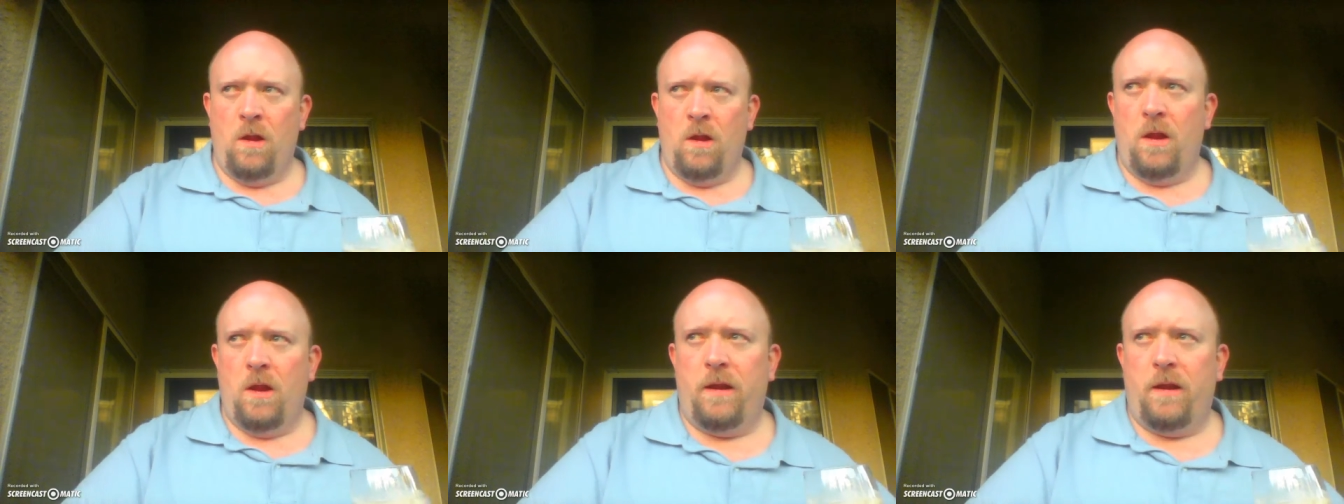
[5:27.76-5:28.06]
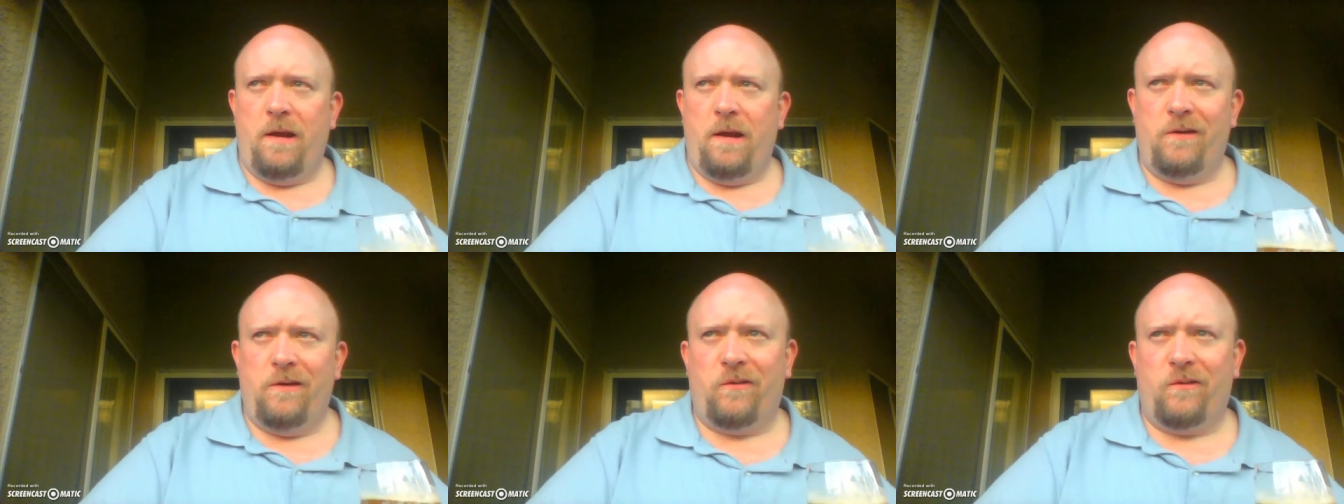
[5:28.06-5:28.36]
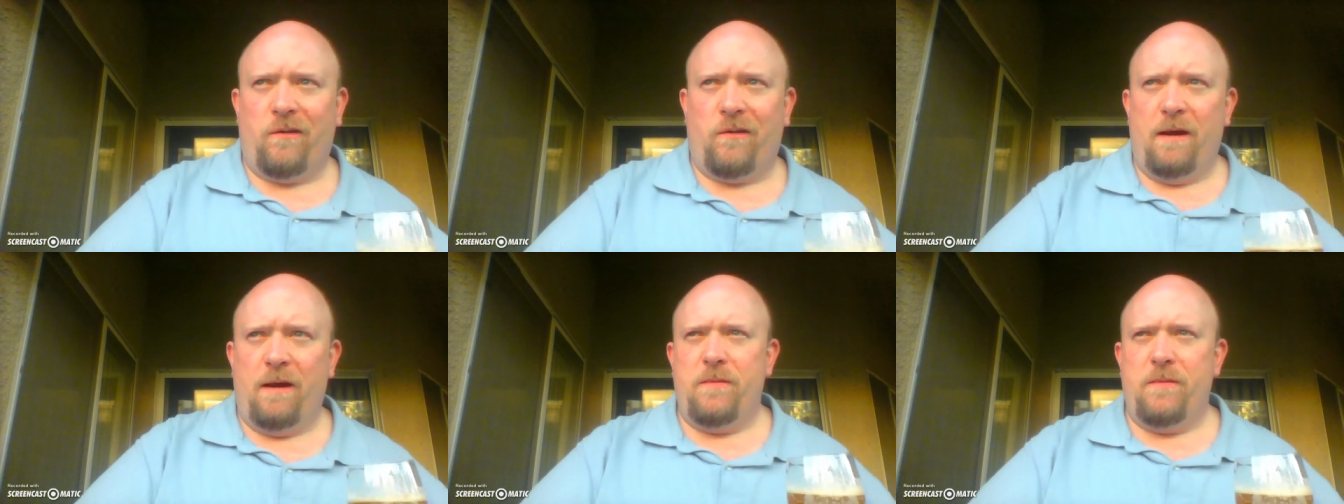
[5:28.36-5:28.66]
I'm going to
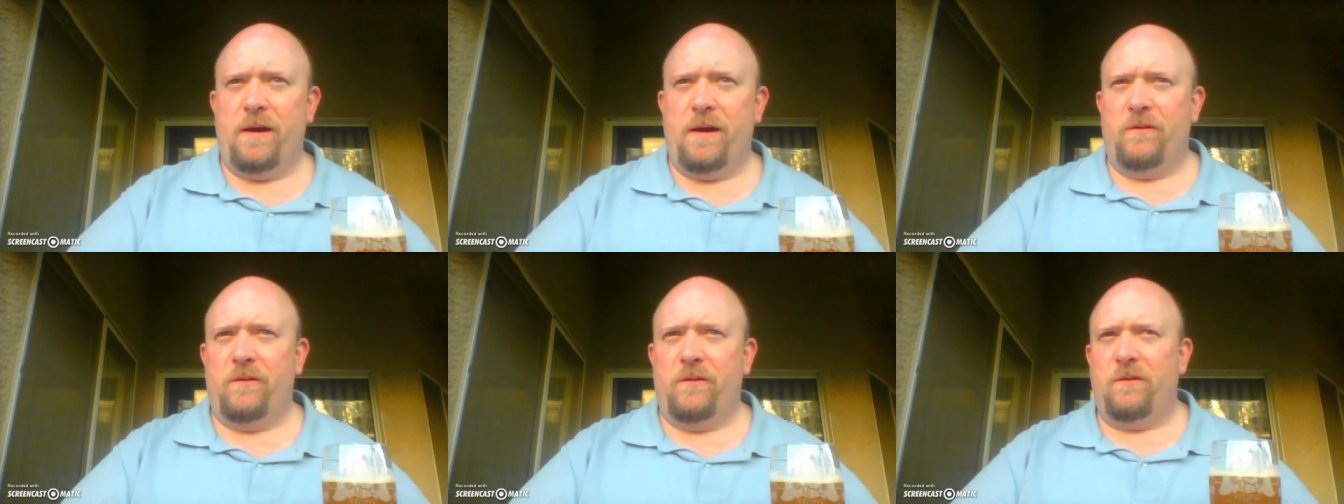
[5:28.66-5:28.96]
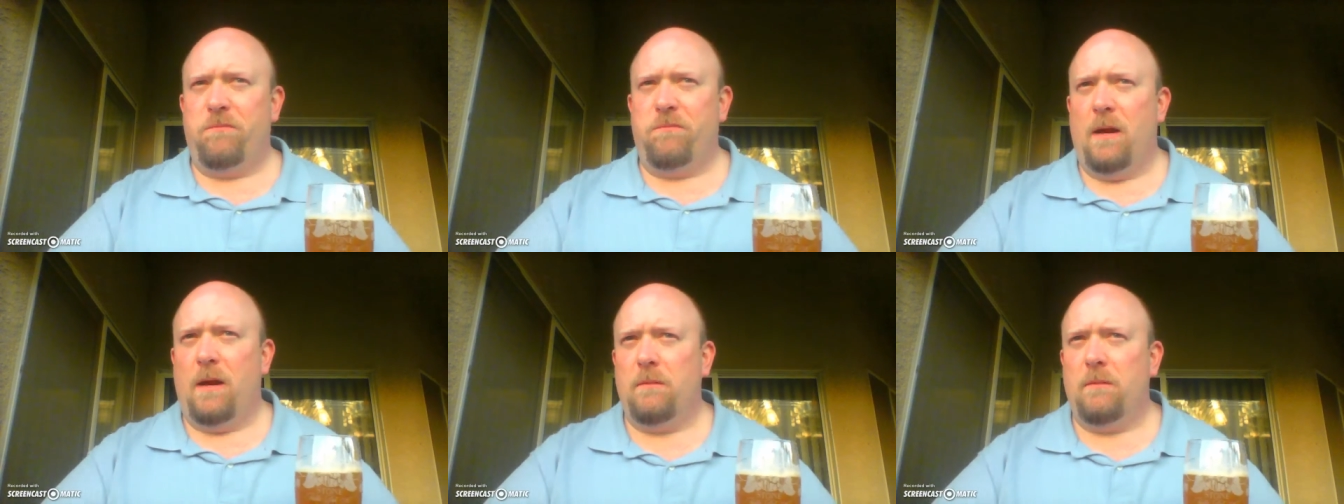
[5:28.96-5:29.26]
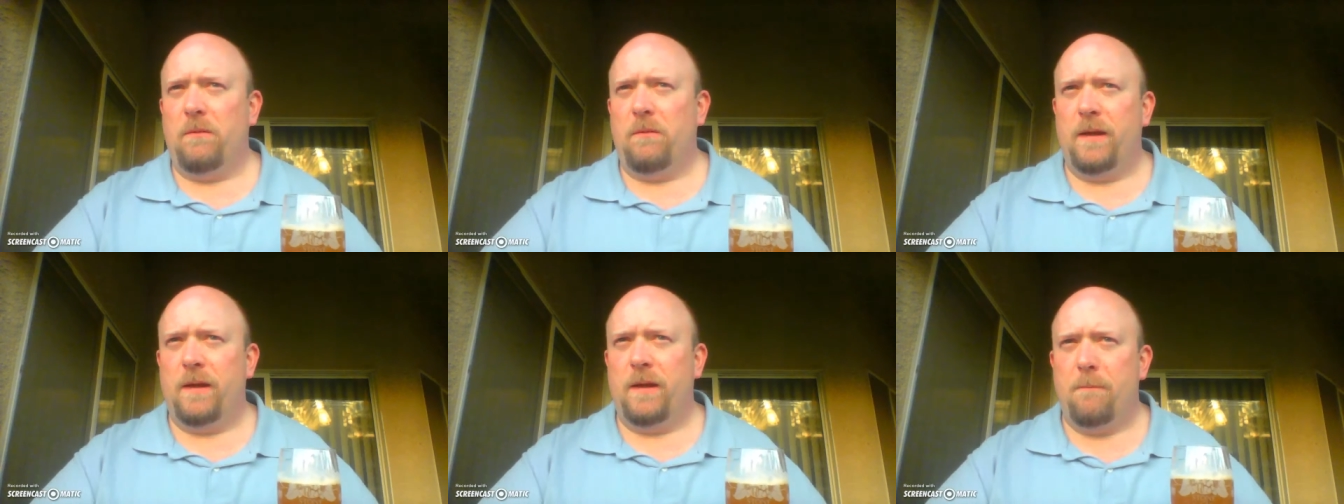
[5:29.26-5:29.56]
describe that as
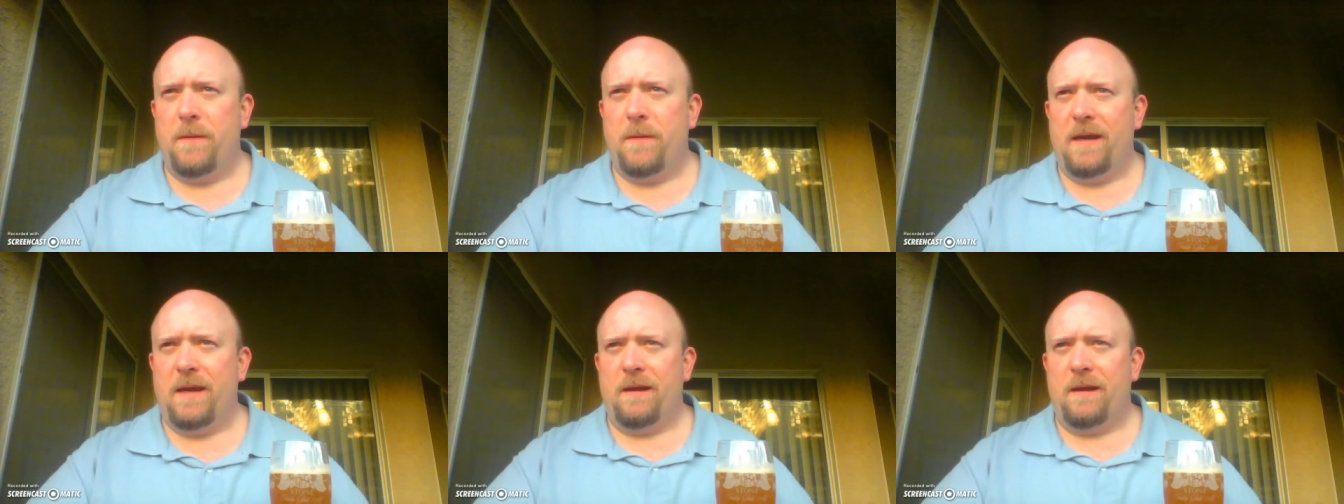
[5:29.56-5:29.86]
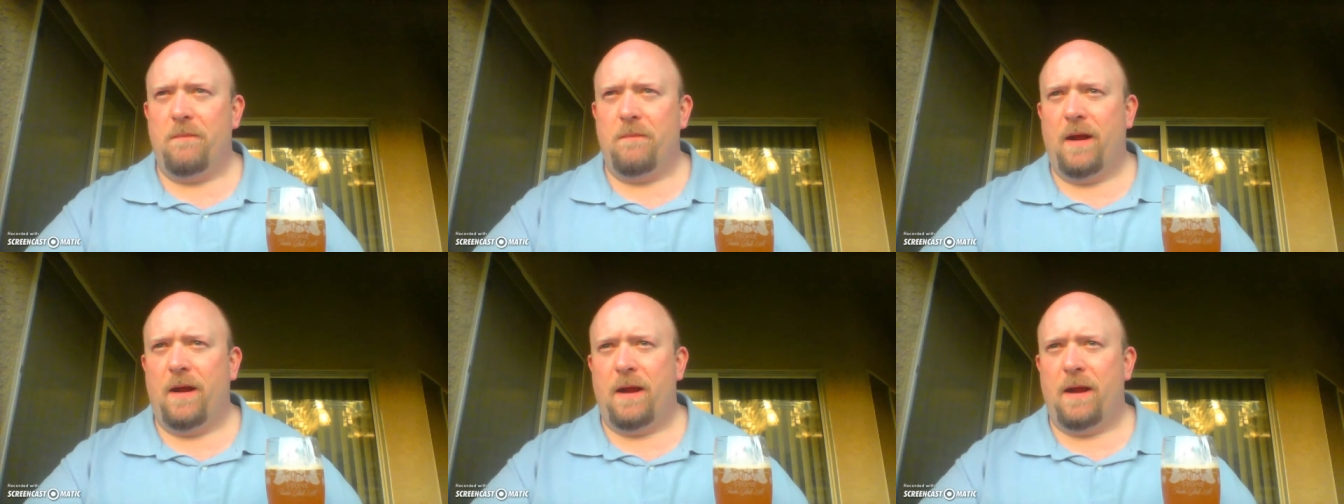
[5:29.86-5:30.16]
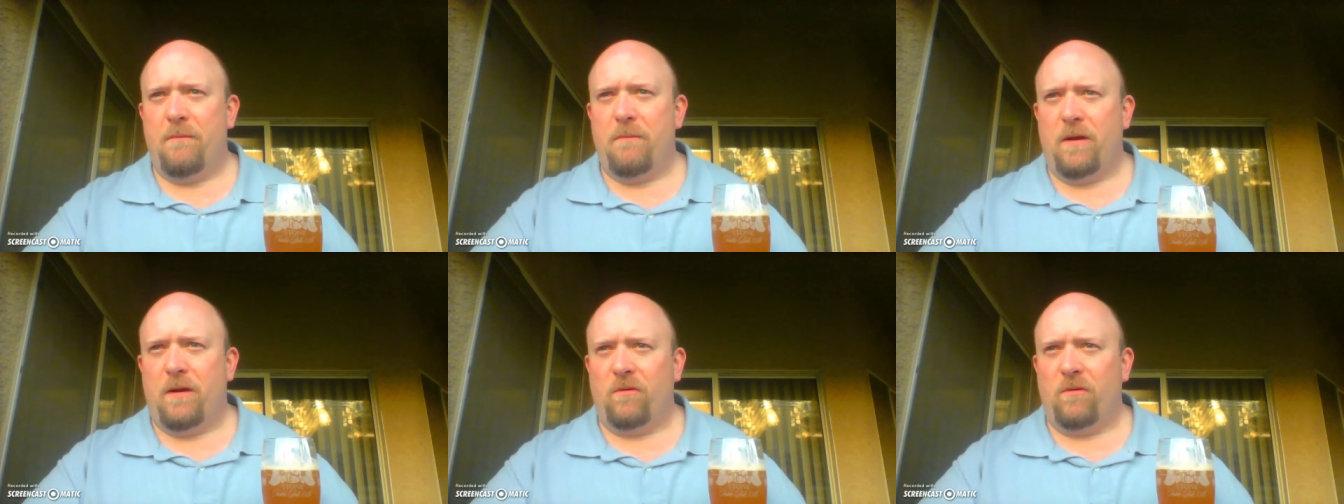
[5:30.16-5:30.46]
probably a medium-high
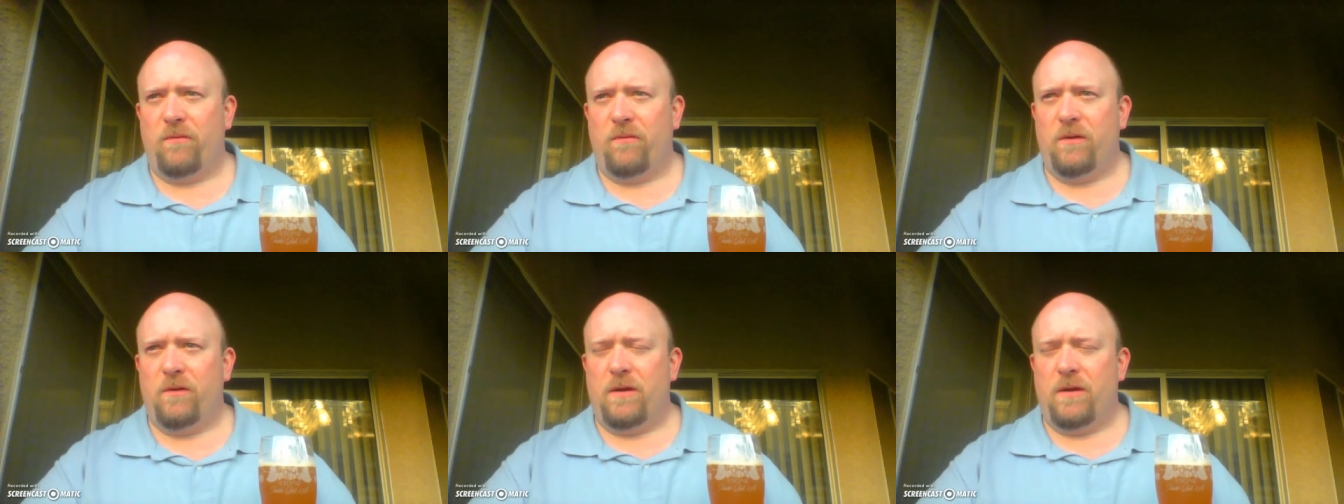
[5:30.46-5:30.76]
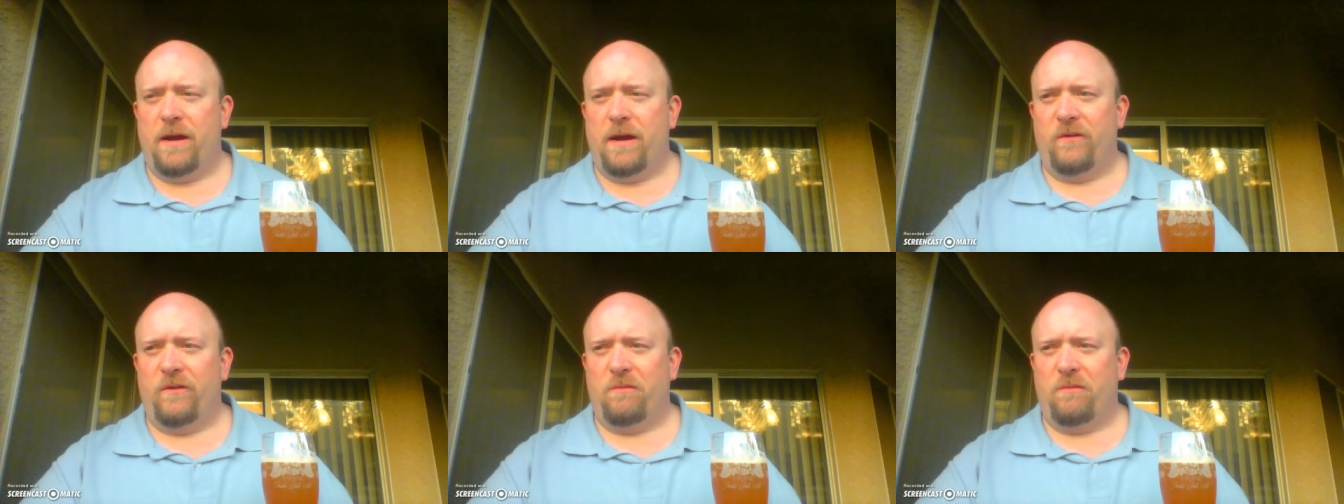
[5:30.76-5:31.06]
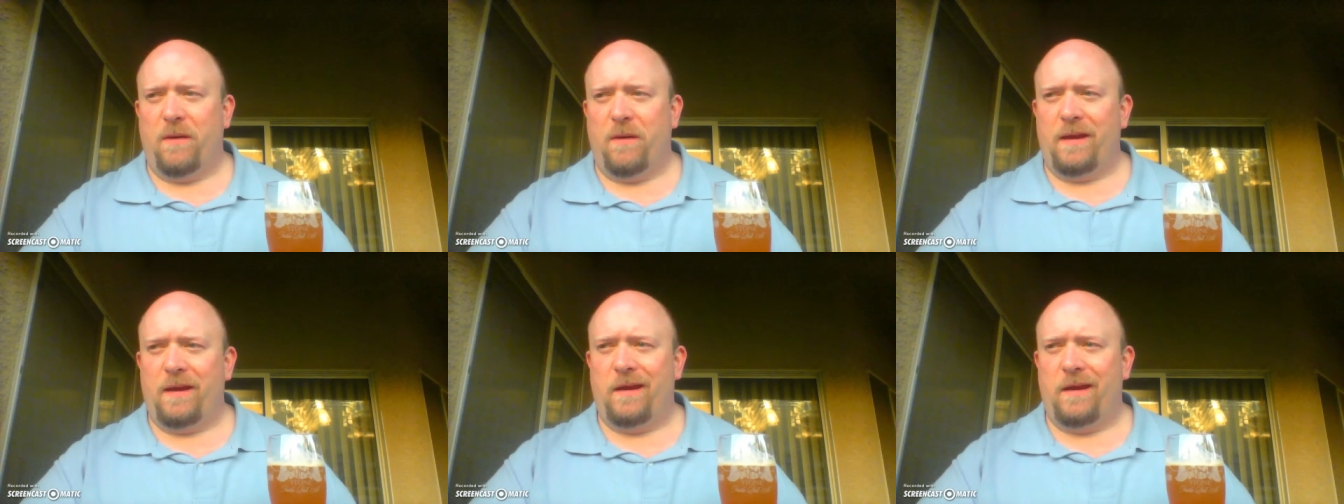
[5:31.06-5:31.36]
mouthfeel, kind of
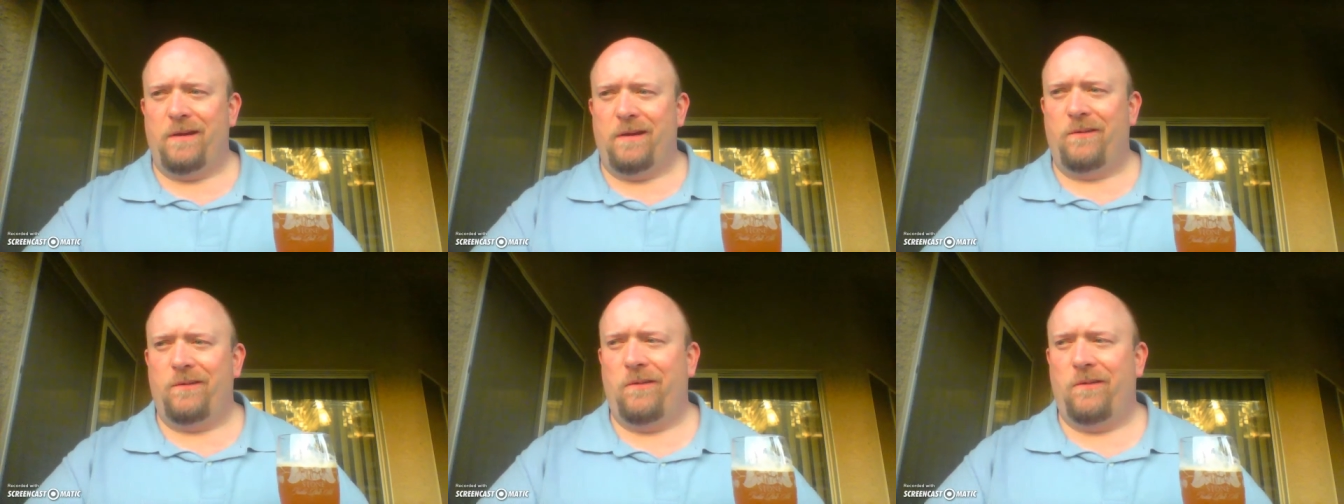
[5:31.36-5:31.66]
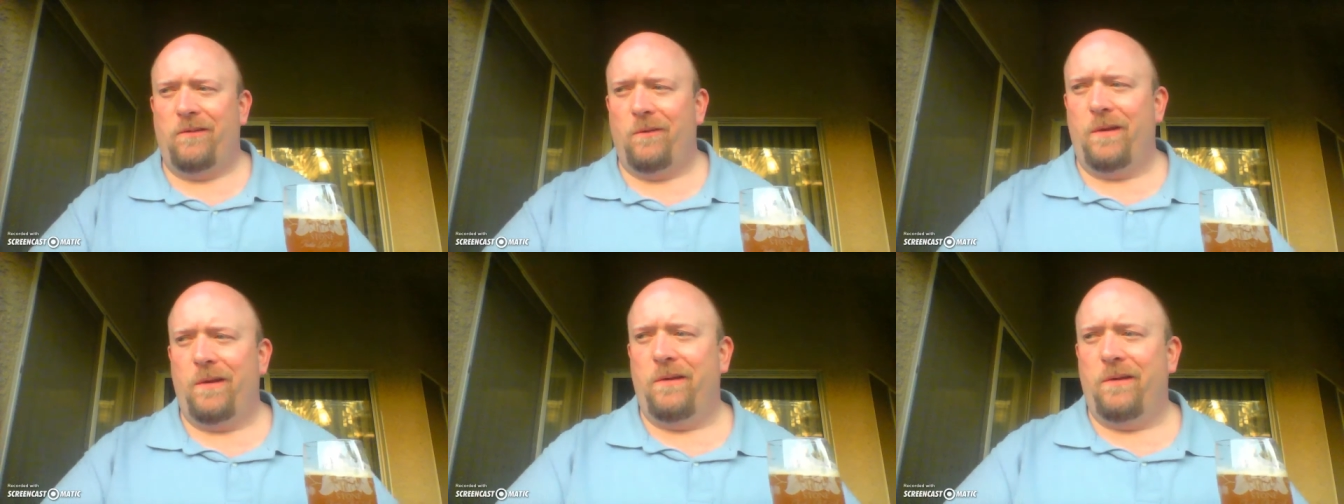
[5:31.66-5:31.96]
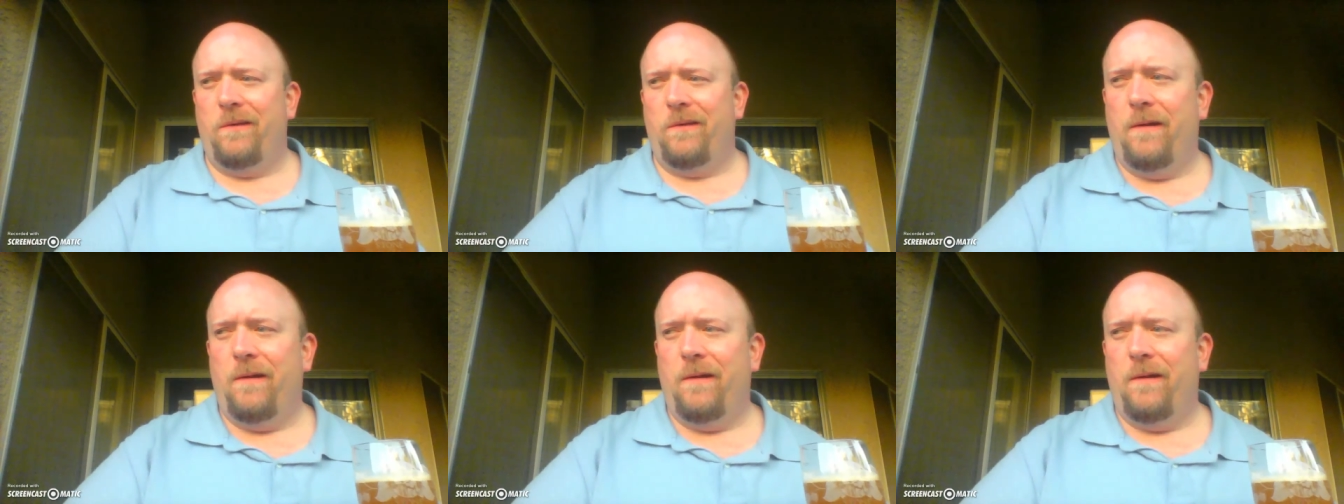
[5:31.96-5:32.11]
spikiness to it.